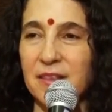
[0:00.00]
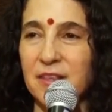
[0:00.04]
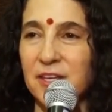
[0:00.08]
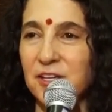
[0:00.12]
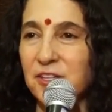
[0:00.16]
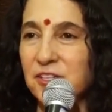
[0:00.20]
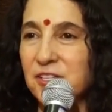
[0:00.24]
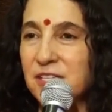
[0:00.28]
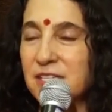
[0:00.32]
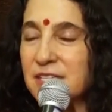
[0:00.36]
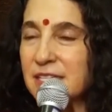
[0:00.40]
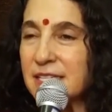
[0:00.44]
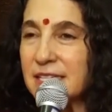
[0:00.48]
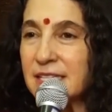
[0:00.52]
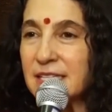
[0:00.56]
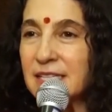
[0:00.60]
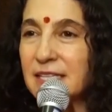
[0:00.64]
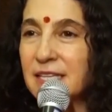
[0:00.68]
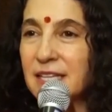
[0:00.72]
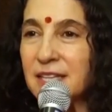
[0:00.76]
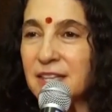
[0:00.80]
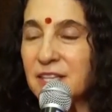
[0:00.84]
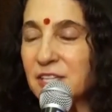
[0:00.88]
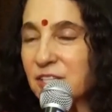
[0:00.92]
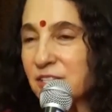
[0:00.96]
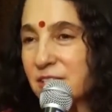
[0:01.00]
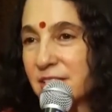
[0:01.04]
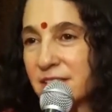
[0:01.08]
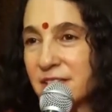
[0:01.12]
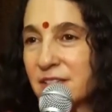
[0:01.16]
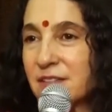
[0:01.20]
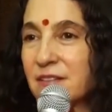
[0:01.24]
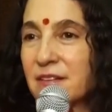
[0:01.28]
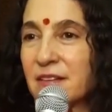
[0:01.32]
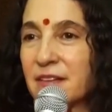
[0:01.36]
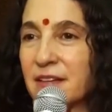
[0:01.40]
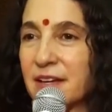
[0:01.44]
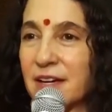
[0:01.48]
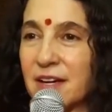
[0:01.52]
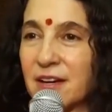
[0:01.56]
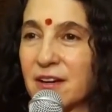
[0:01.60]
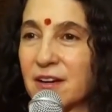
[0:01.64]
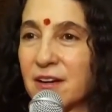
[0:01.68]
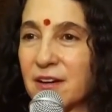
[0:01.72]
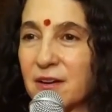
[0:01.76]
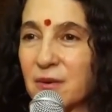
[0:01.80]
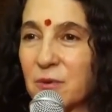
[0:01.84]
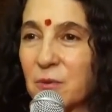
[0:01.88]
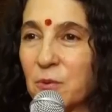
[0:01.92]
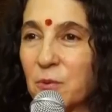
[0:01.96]
They're still, they're still there.
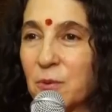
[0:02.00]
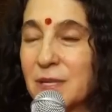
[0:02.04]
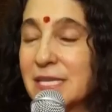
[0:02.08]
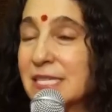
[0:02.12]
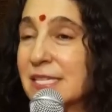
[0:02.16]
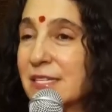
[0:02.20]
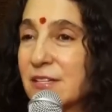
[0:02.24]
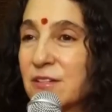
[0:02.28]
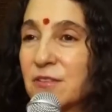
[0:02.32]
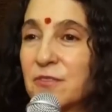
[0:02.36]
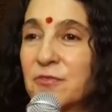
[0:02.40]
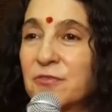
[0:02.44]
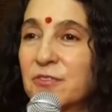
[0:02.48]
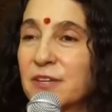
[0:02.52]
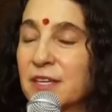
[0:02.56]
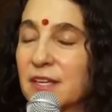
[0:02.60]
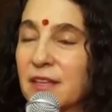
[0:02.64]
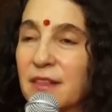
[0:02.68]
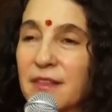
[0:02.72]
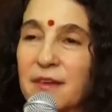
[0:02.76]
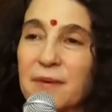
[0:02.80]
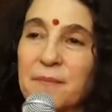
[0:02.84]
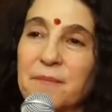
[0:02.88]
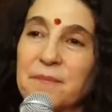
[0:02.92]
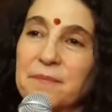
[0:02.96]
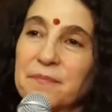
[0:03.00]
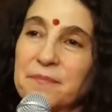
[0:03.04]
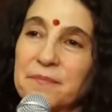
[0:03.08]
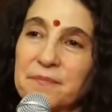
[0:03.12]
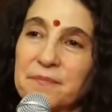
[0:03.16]
We still feel them.